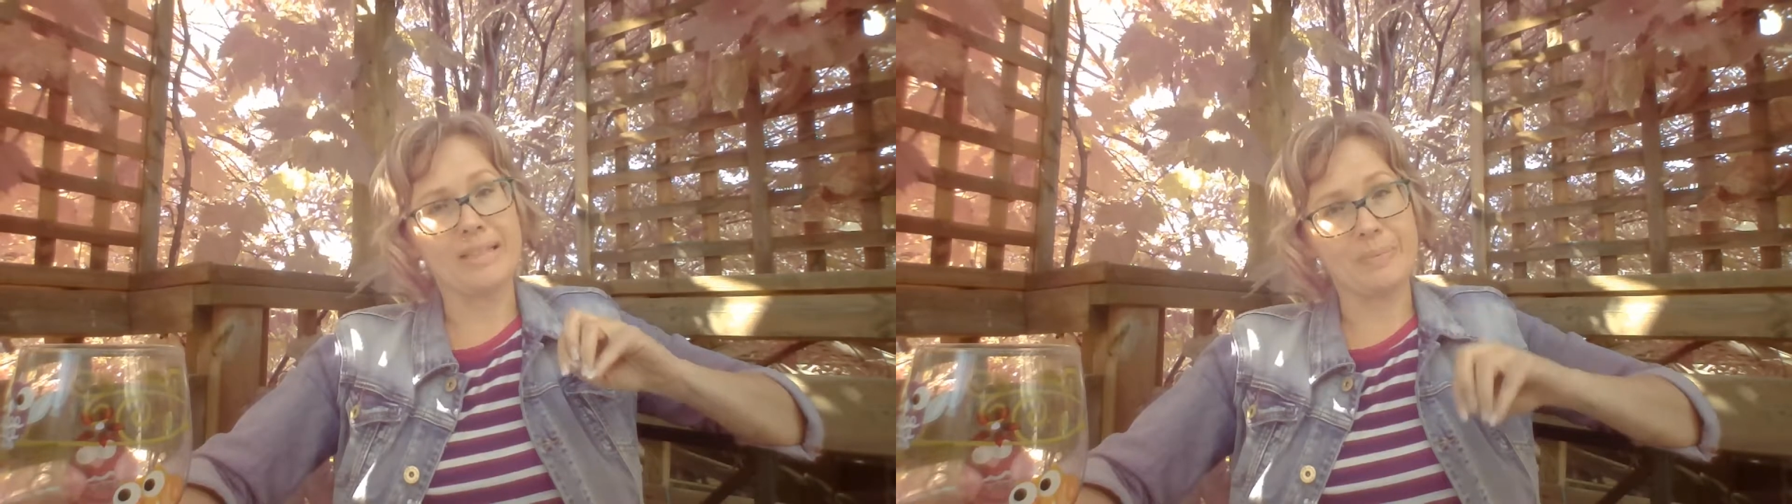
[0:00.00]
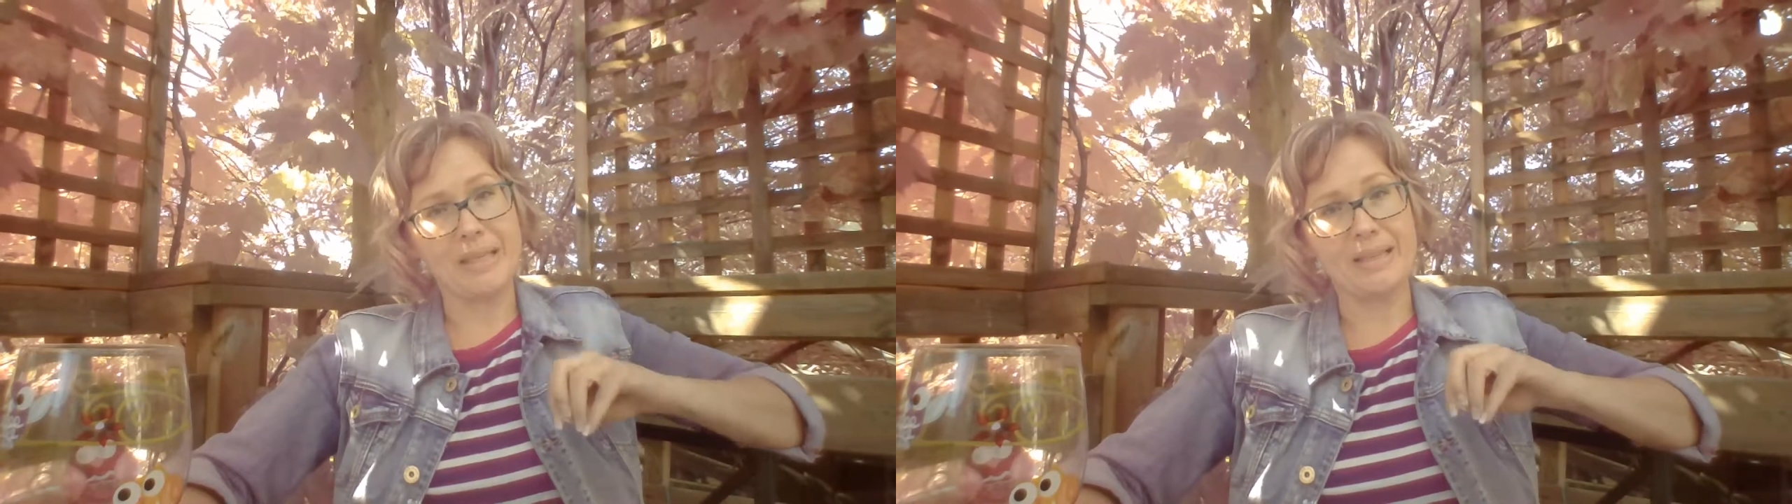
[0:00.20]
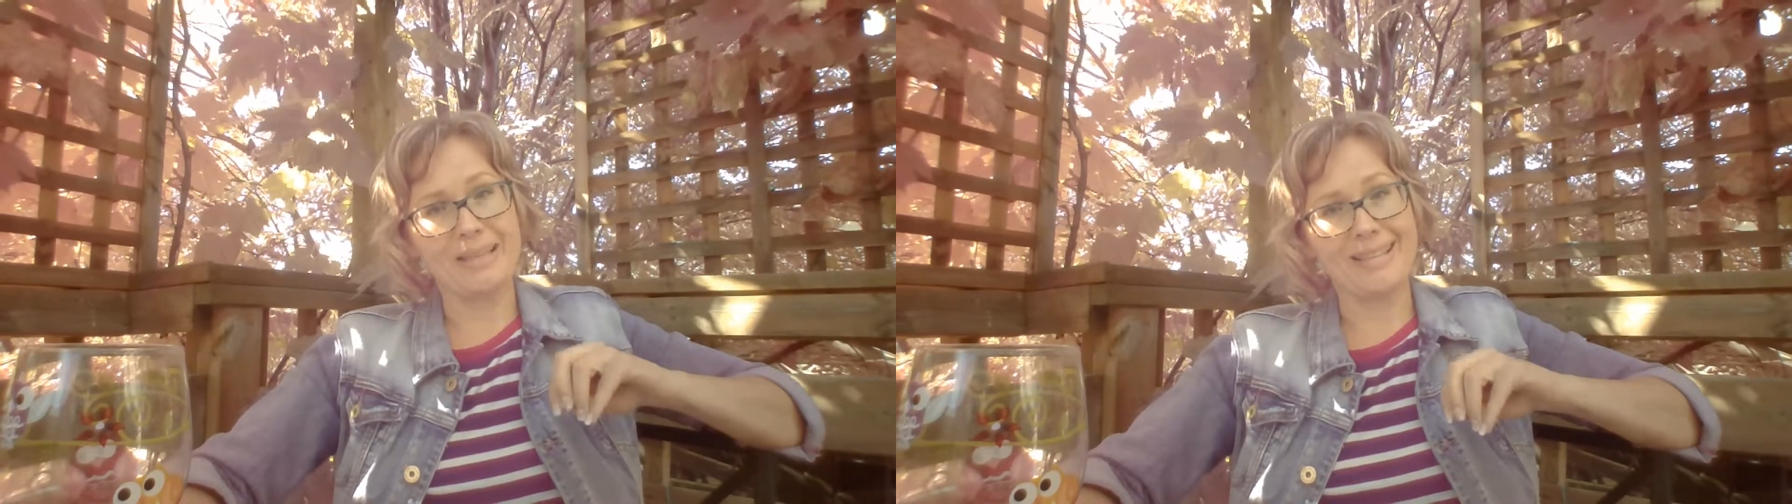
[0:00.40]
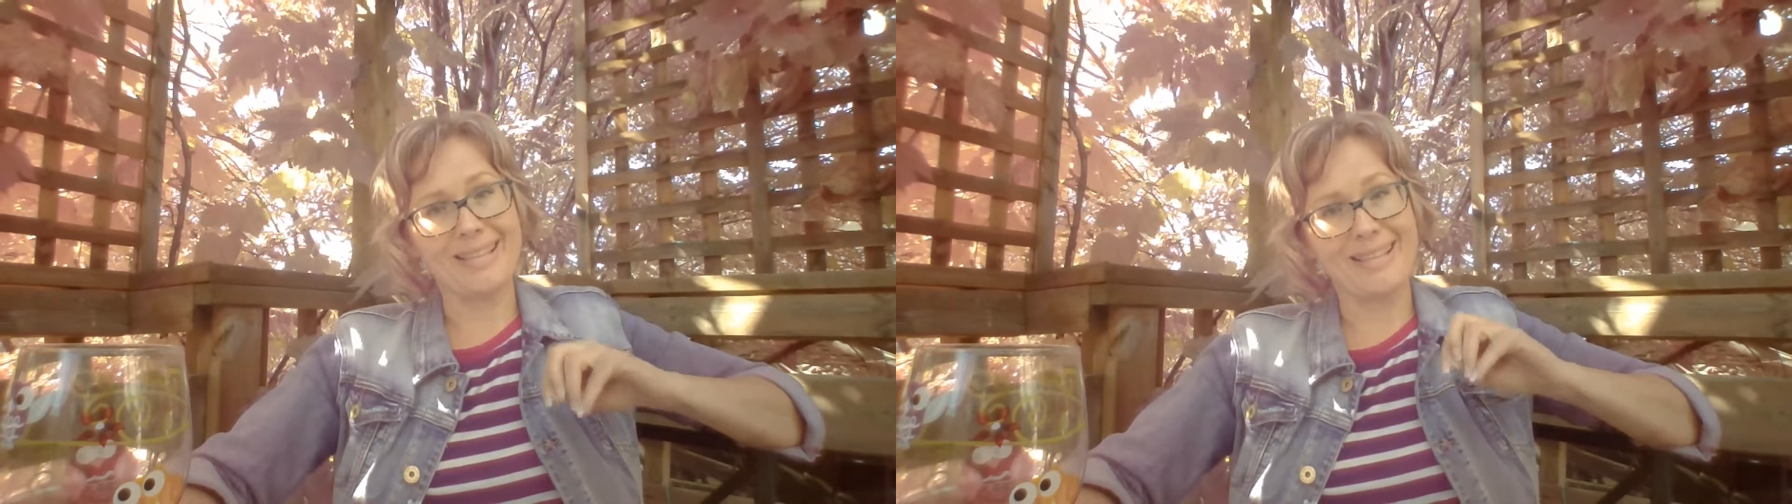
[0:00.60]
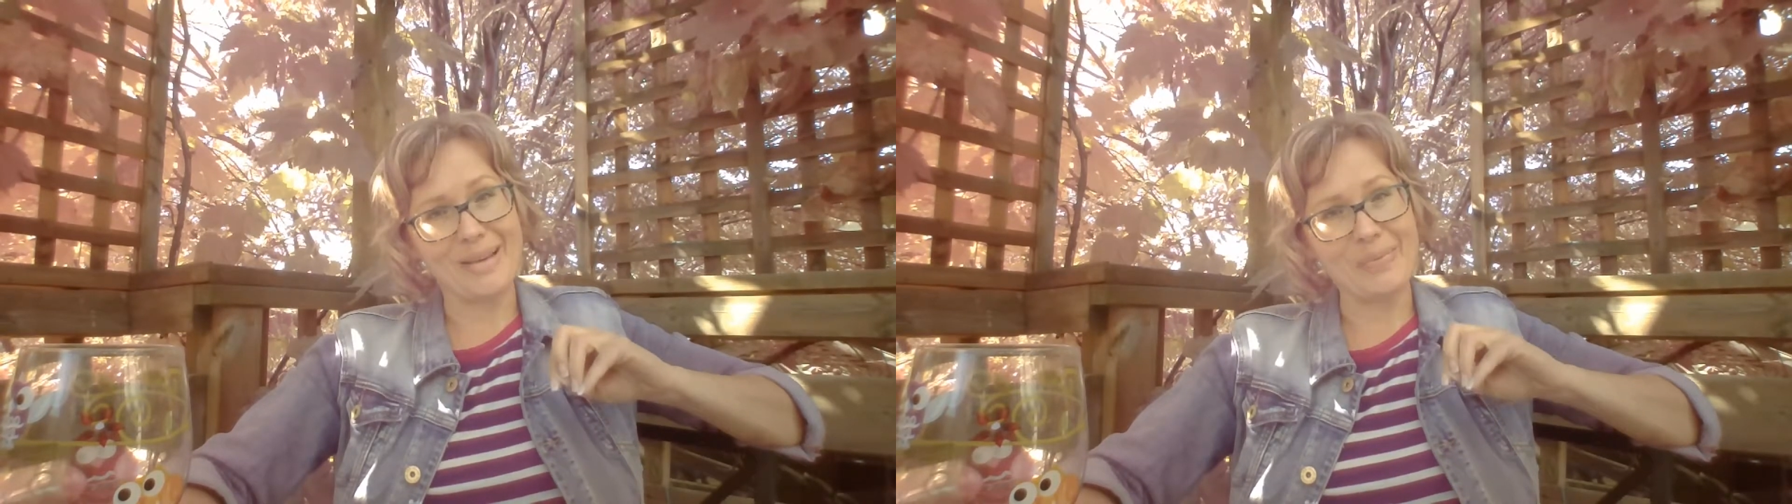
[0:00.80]
to be
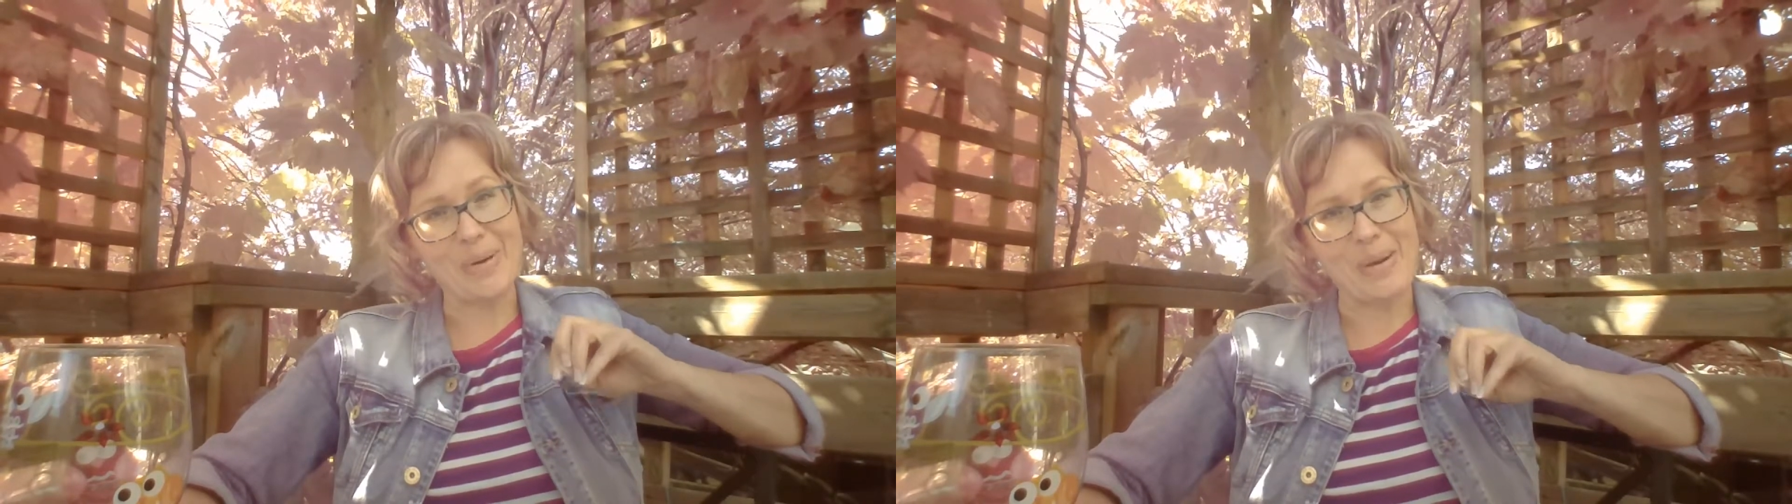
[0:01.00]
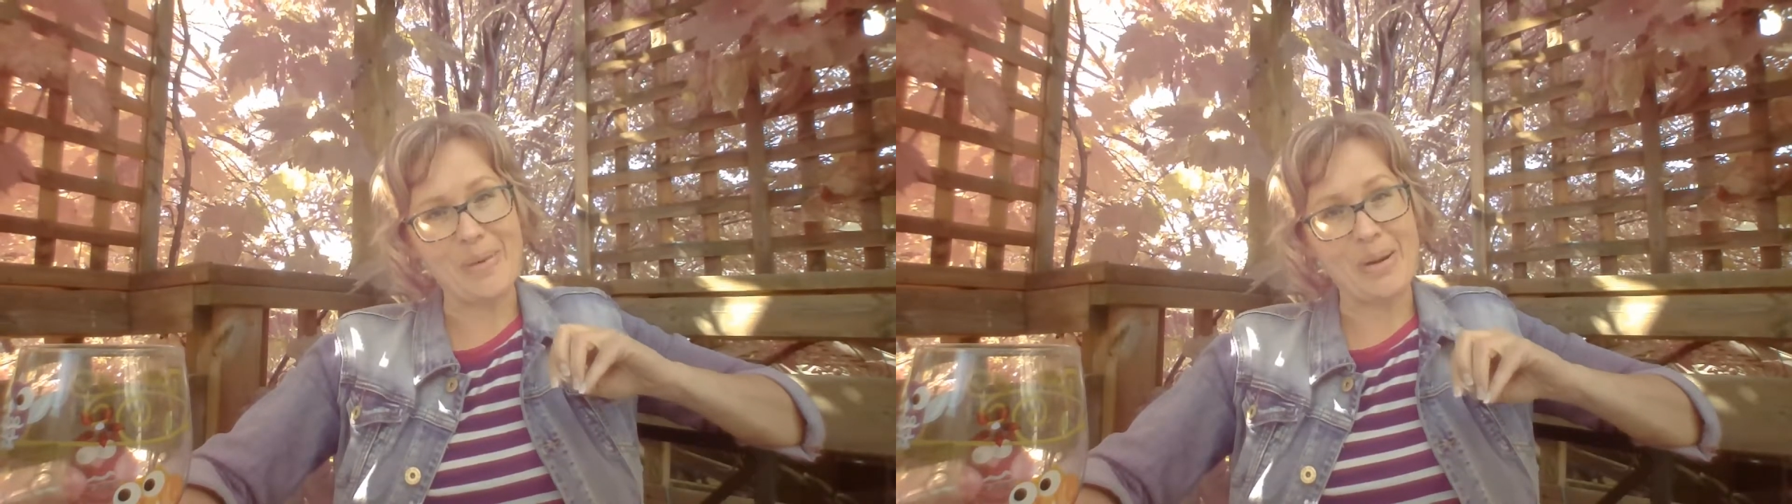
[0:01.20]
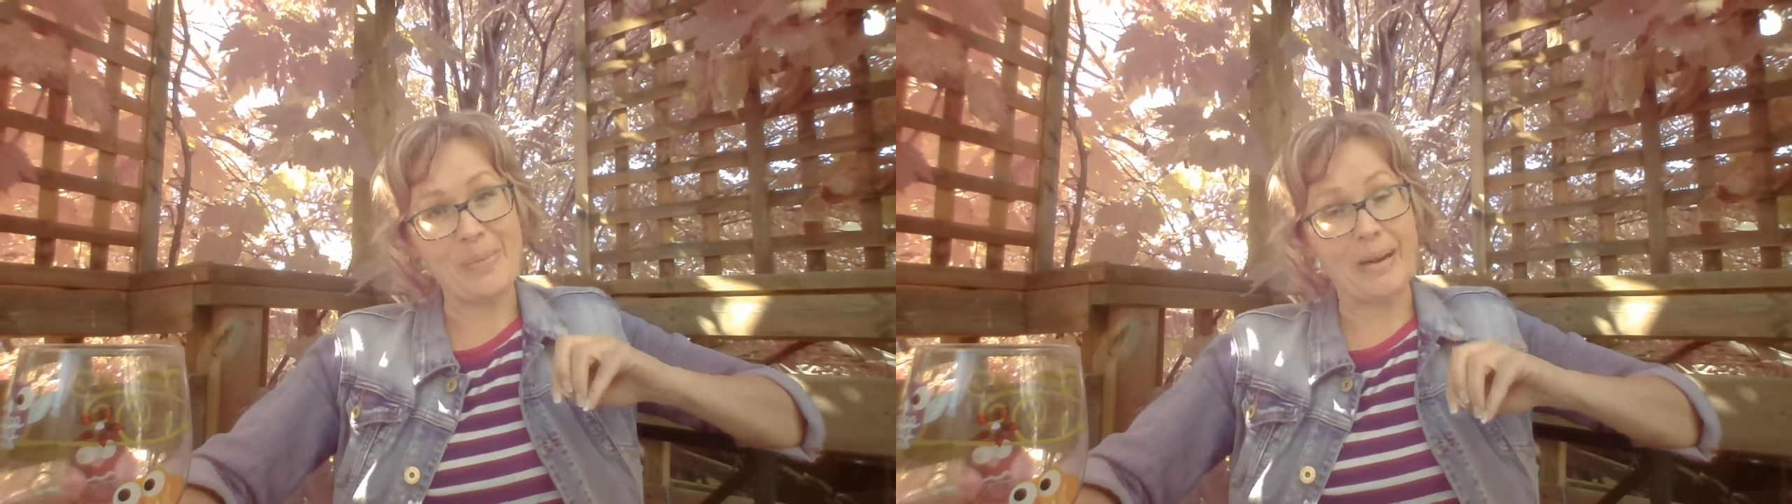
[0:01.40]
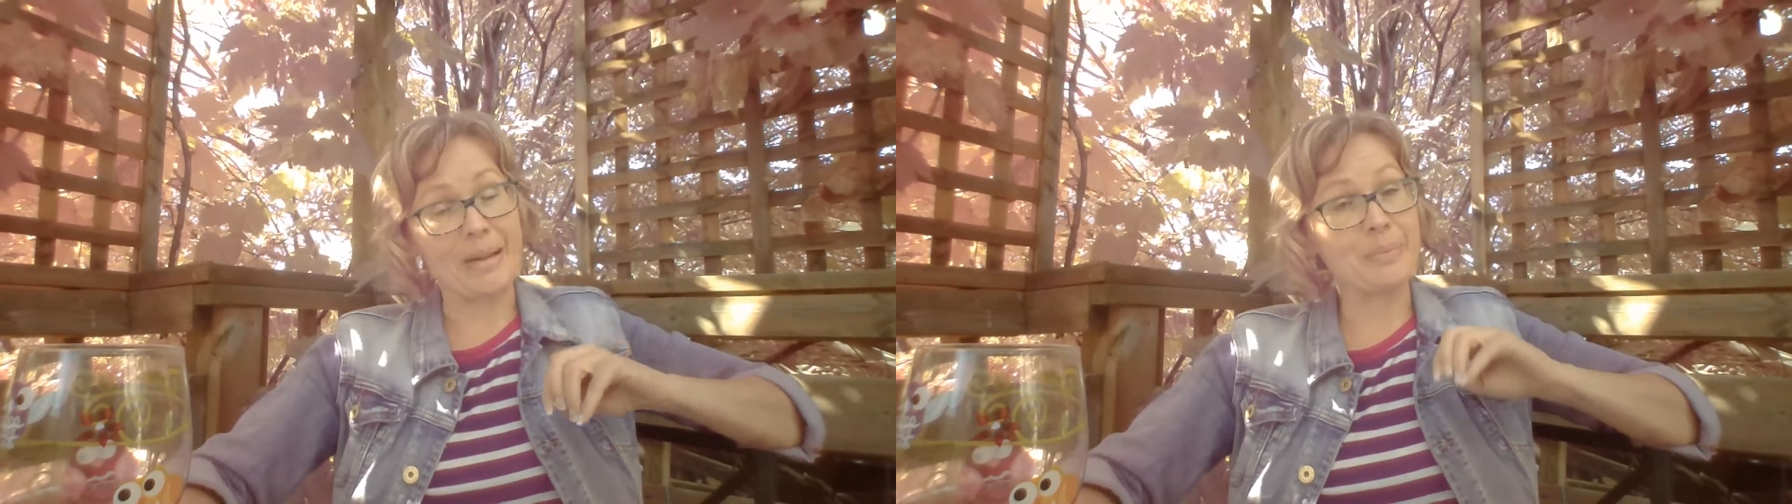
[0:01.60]
the primary parent.